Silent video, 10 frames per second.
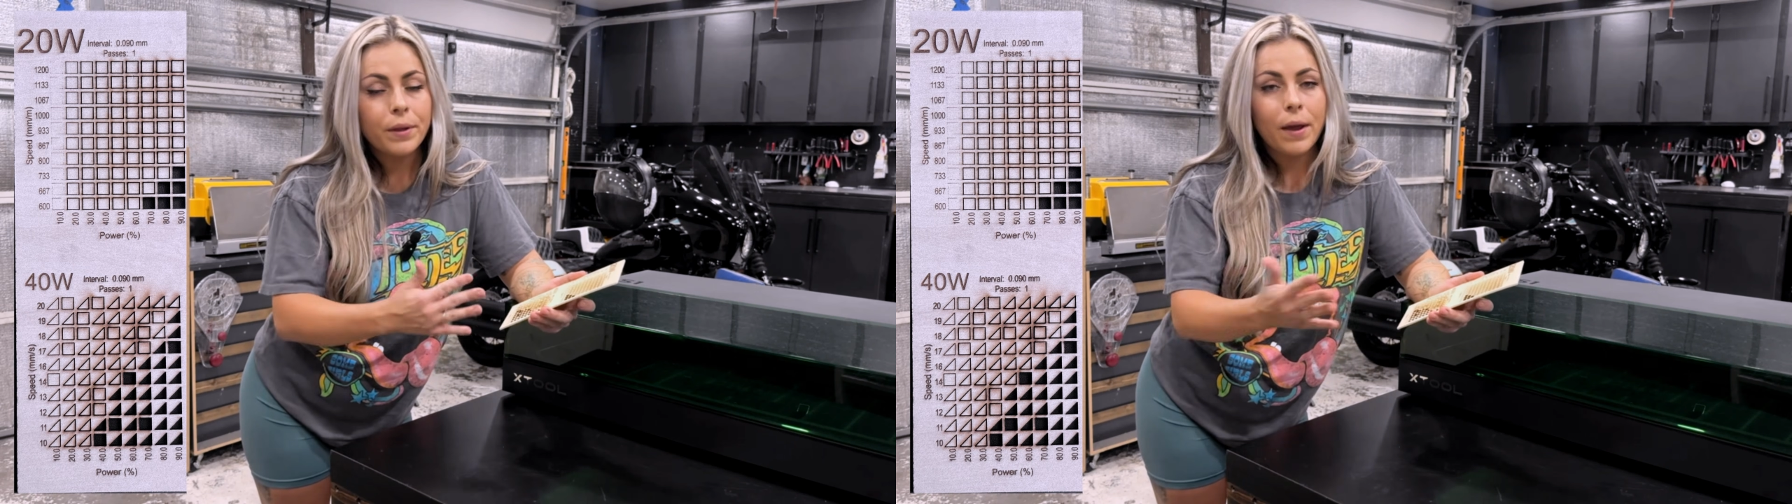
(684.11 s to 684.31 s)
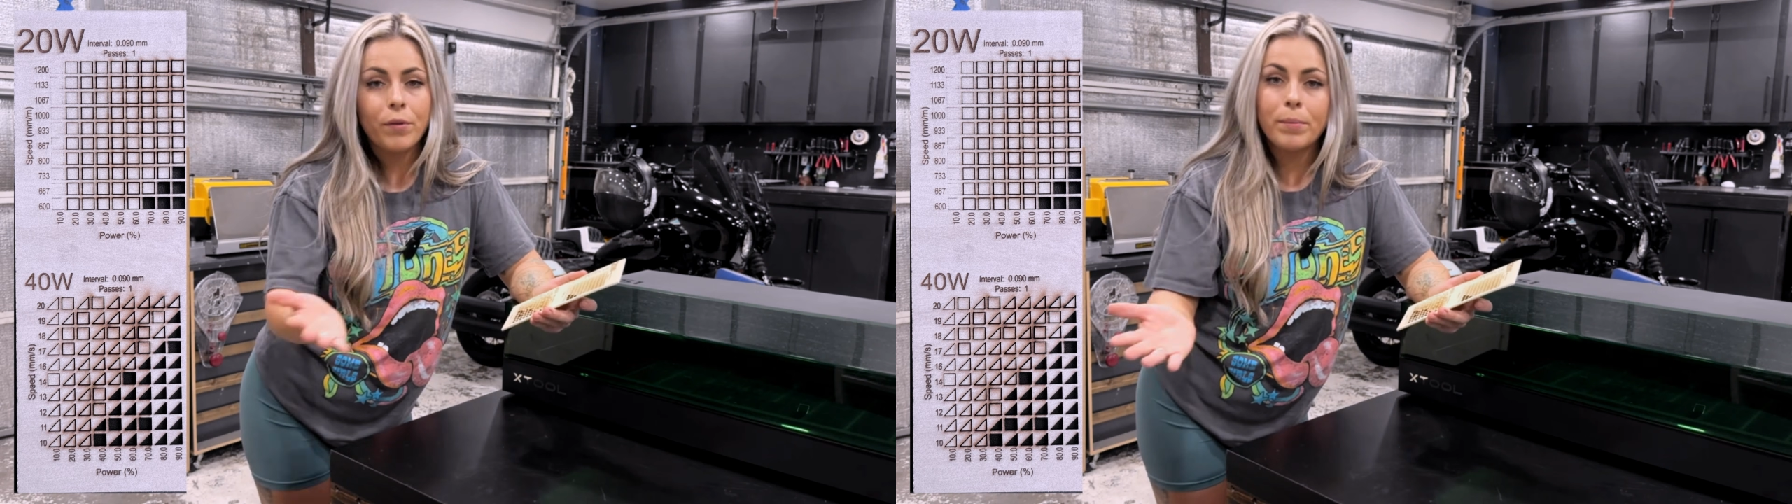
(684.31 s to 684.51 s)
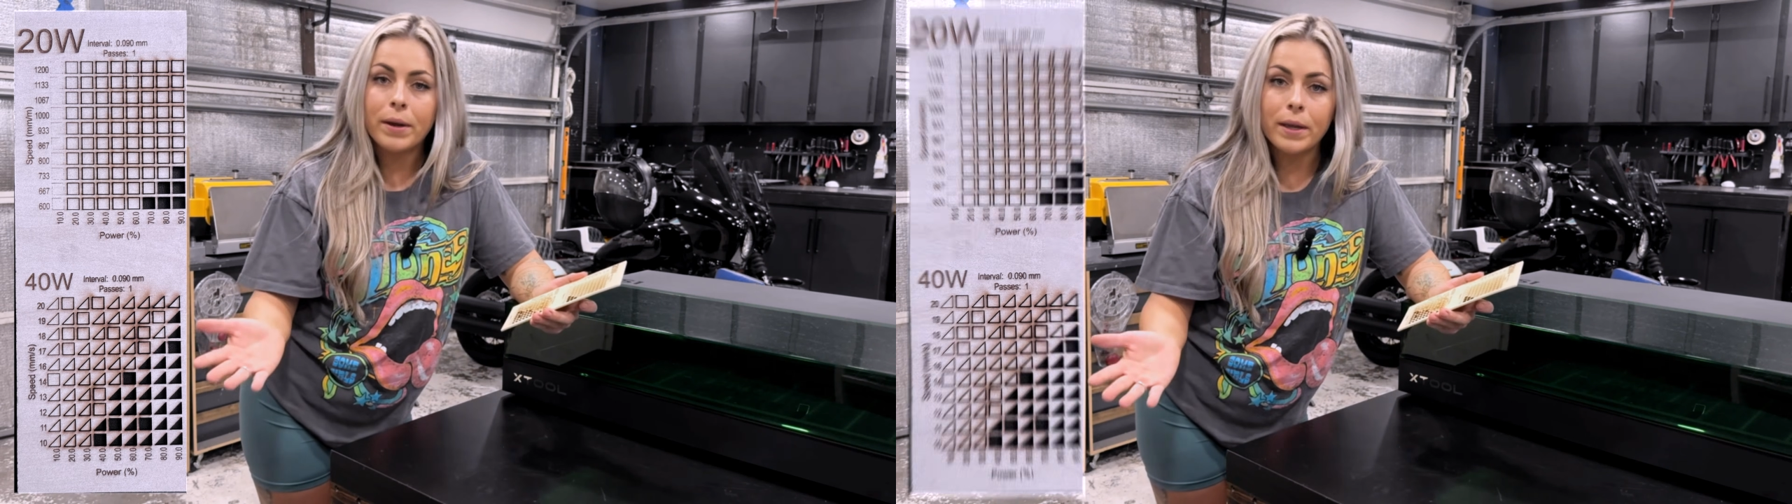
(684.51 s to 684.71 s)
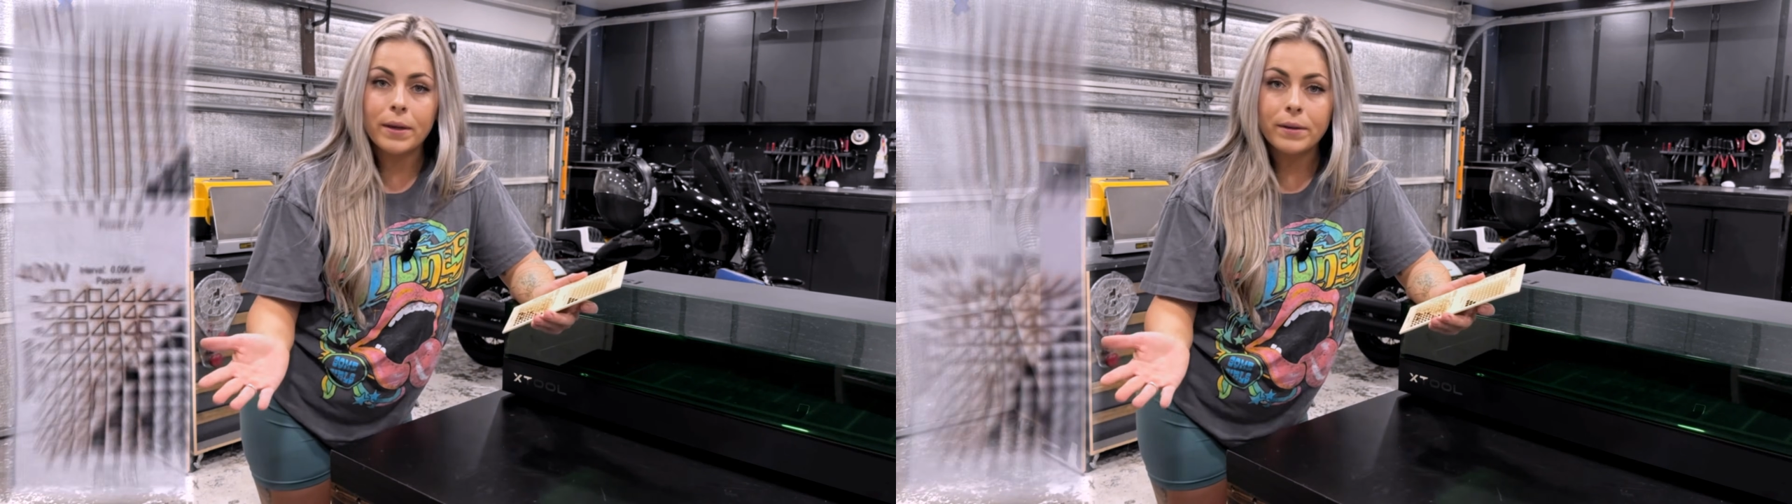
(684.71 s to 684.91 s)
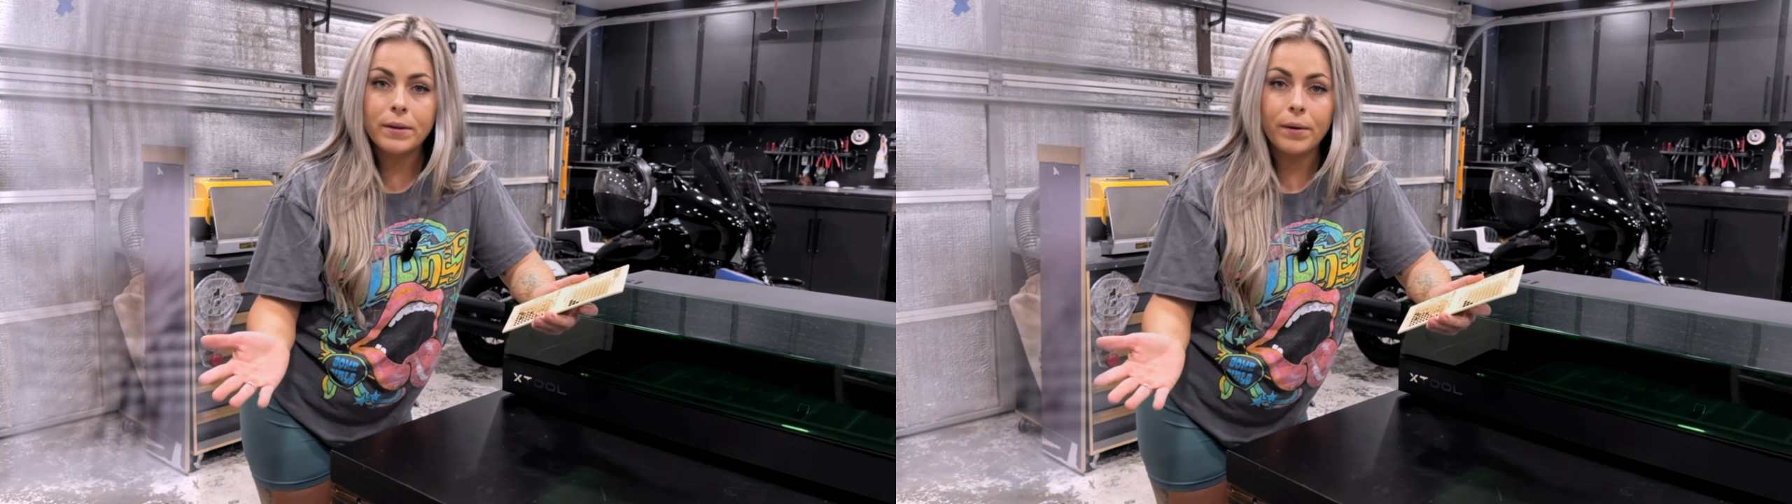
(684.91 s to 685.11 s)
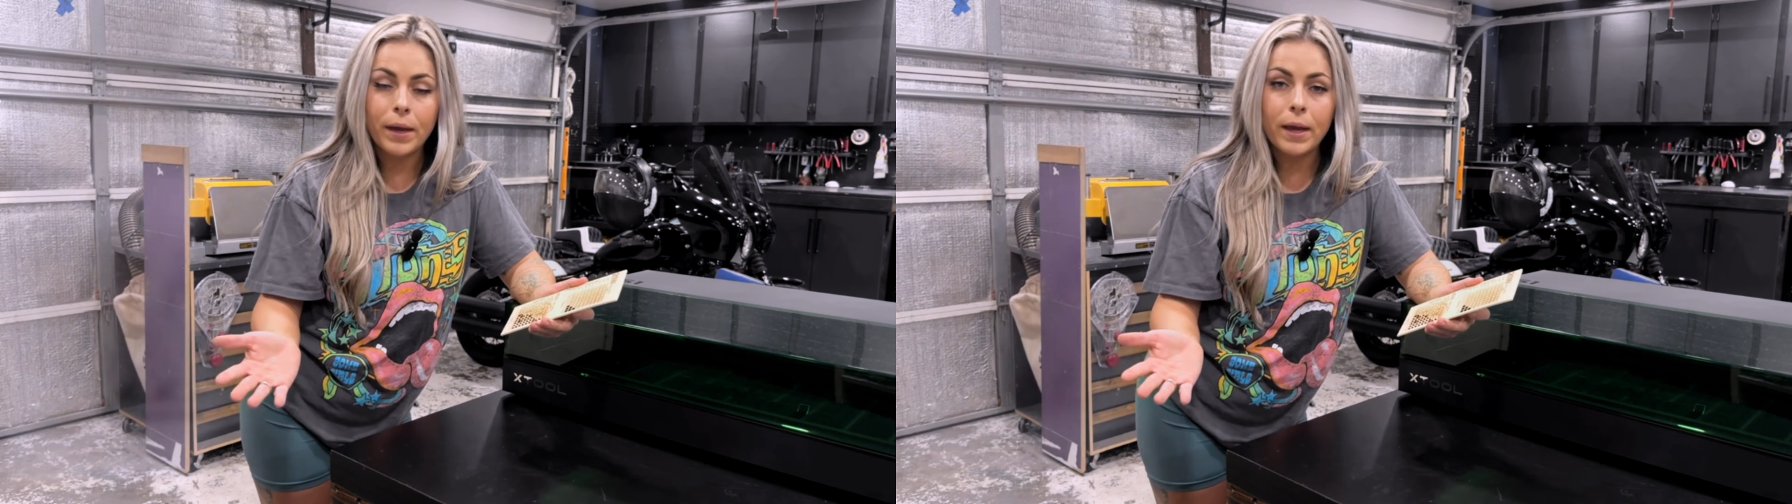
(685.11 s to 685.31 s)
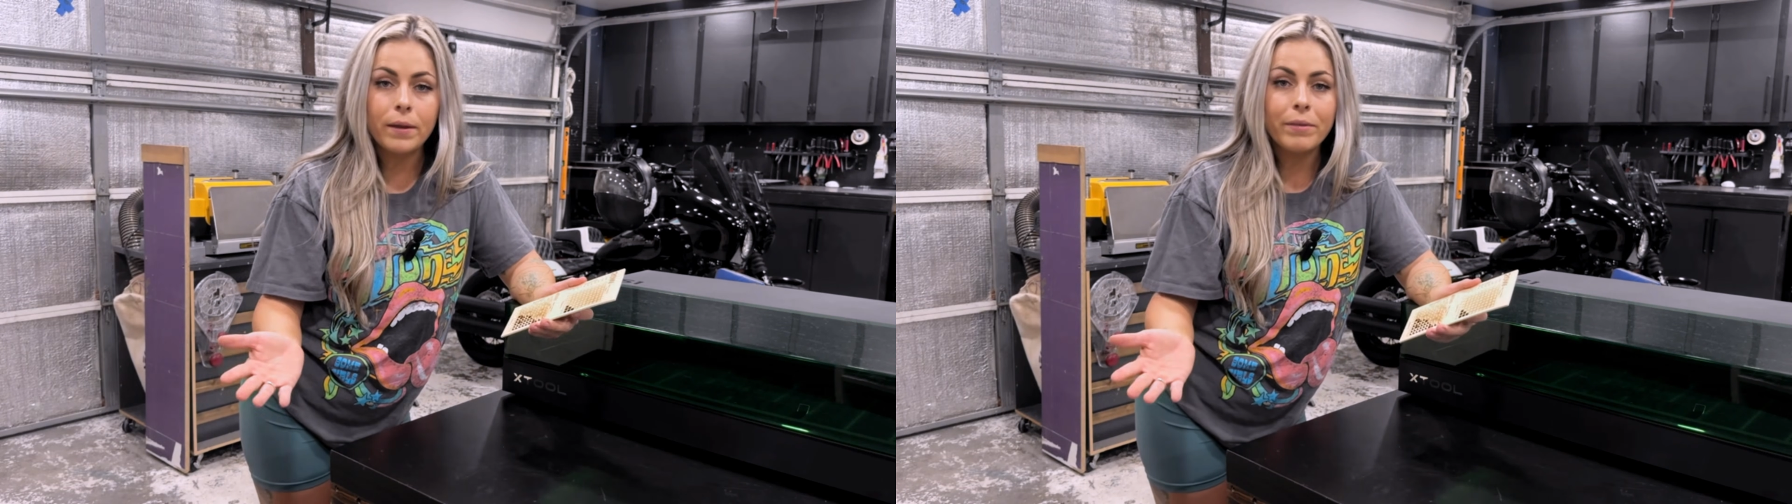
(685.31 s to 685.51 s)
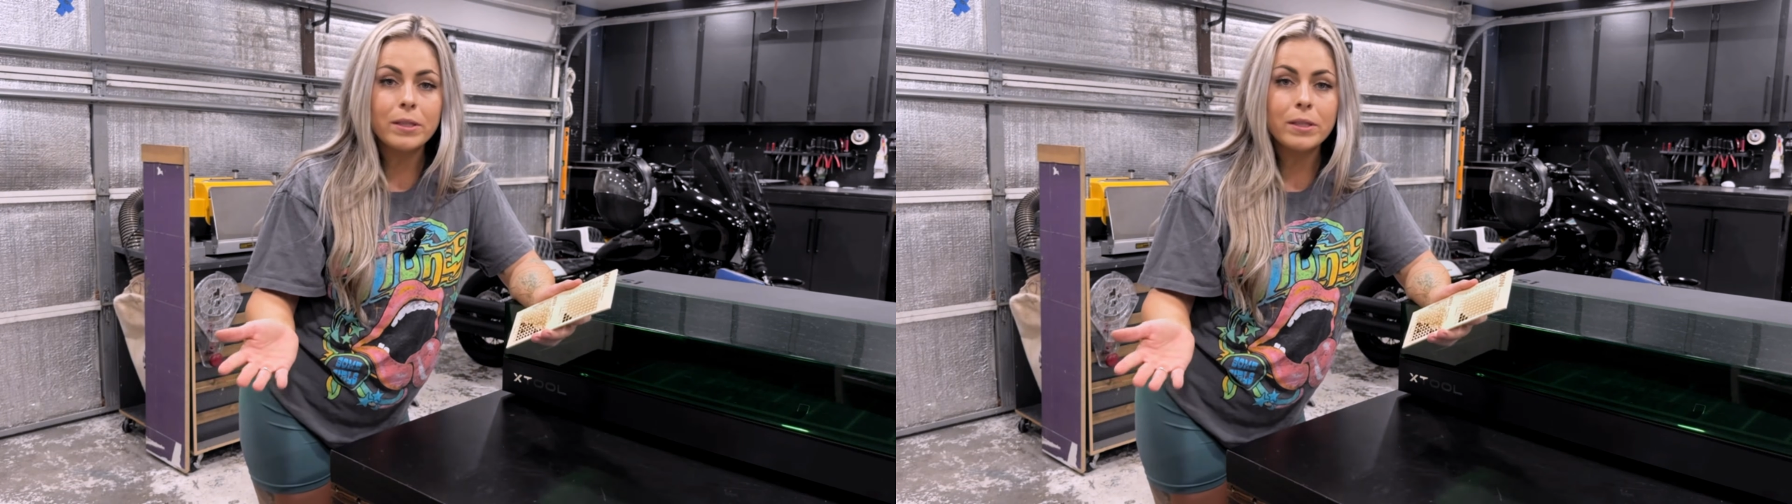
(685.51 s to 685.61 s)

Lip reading: to everybody, okay?